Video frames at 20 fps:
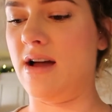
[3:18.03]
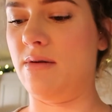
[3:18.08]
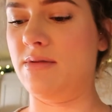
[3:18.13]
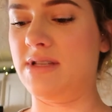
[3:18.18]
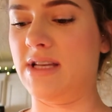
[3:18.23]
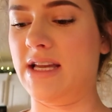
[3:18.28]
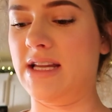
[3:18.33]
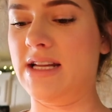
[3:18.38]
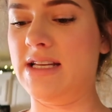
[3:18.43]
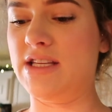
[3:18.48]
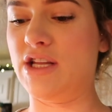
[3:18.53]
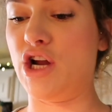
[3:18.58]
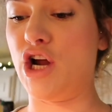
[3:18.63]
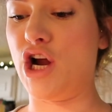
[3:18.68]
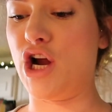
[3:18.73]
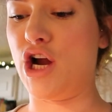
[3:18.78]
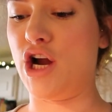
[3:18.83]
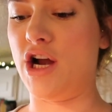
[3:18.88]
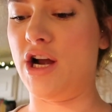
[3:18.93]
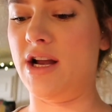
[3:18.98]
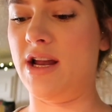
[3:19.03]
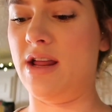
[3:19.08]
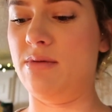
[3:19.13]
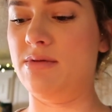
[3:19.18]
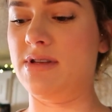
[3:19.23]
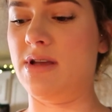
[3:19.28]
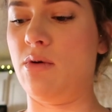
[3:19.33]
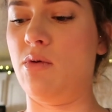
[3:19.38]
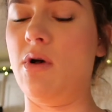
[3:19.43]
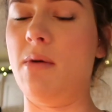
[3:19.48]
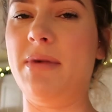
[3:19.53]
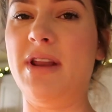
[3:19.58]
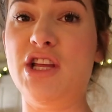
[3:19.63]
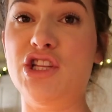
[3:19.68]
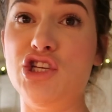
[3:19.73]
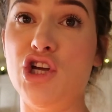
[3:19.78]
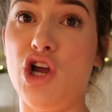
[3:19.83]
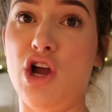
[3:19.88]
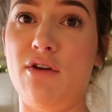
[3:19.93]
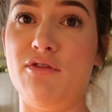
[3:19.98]
I was like, it doesn't hurt. And he was like, well, I mean,
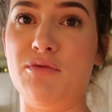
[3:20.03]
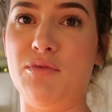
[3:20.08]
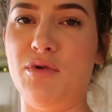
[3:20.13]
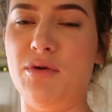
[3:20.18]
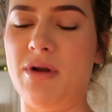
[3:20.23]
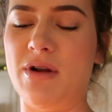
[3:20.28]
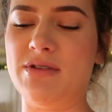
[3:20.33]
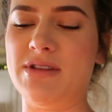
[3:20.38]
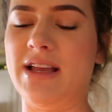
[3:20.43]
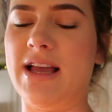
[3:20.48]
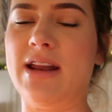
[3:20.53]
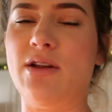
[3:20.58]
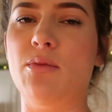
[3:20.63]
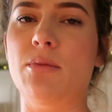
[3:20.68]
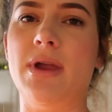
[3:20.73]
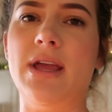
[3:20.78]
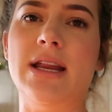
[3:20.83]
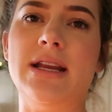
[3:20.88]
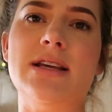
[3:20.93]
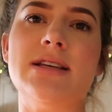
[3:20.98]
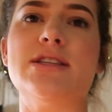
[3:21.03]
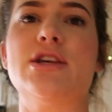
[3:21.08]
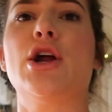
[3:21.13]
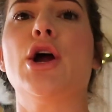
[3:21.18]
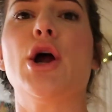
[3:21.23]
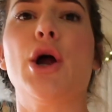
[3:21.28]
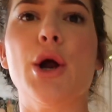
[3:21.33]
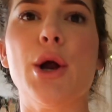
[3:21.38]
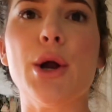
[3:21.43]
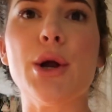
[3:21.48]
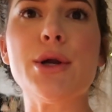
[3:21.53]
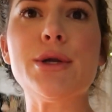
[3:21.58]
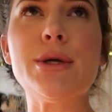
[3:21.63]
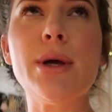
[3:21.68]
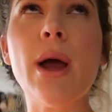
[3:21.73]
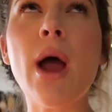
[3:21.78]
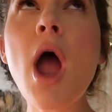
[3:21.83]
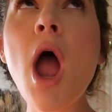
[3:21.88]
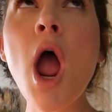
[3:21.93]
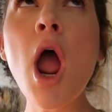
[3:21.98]
it's uncomfortable. I was like, I don't mean it doesn't hurt.
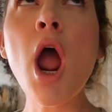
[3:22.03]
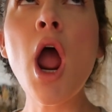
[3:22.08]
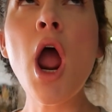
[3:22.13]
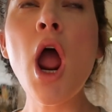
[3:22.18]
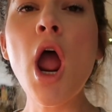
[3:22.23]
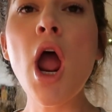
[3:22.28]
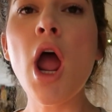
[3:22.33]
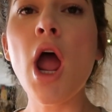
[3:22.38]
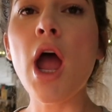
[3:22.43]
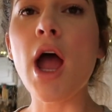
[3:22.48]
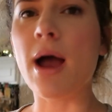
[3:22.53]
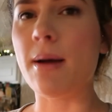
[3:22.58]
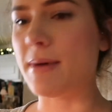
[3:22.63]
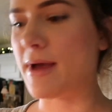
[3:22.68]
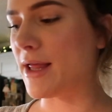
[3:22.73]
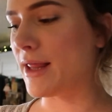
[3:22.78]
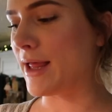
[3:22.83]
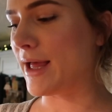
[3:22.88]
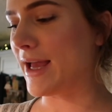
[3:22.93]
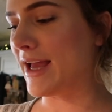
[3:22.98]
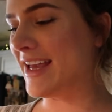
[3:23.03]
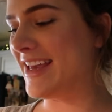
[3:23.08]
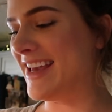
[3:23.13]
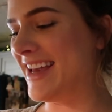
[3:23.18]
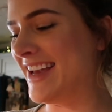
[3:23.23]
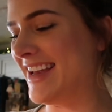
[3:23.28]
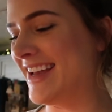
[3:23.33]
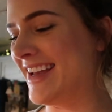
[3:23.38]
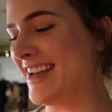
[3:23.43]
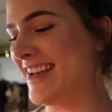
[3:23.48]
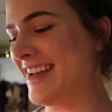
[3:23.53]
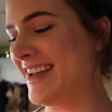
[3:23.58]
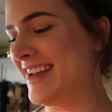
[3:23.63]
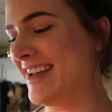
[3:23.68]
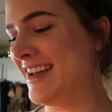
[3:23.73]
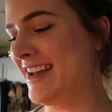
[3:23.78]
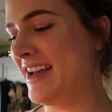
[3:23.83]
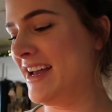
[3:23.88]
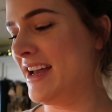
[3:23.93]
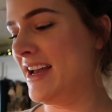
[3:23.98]
I meant, like,
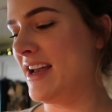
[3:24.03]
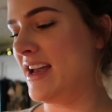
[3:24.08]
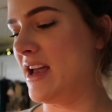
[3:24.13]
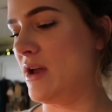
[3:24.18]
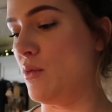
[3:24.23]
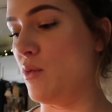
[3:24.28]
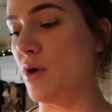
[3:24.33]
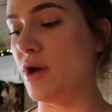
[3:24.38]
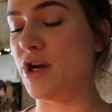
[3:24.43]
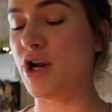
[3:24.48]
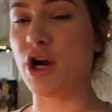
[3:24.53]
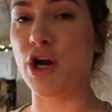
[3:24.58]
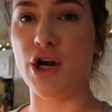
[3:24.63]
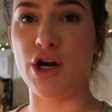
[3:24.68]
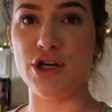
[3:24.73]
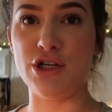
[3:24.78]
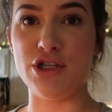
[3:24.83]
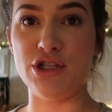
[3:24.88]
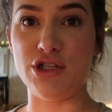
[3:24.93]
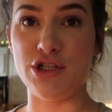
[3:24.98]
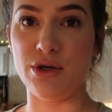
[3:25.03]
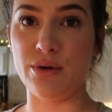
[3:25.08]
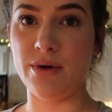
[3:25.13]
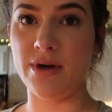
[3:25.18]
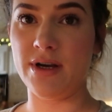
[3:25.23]
it wouldn't hurt to do